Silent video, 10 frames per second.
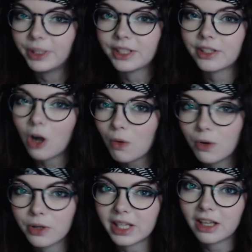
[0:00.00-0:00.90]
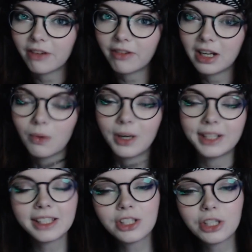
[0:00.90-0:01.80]
Star Wars-y stuff in here.
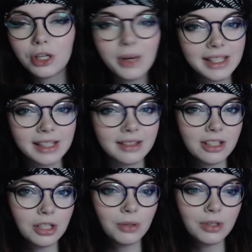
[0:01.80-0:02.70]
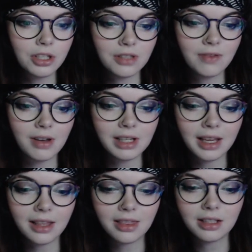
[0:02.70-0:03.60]
Whereas this show isn't. This show is just very
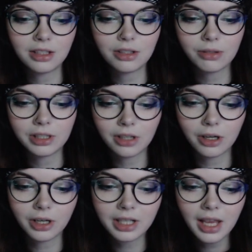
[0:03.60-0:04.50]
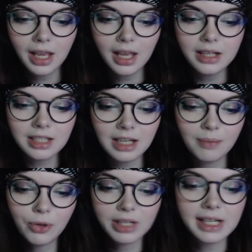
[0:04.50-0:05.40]
like the sort of dark,
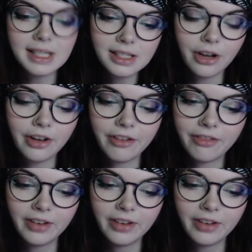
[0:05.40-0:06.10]
deep, gritty stuff.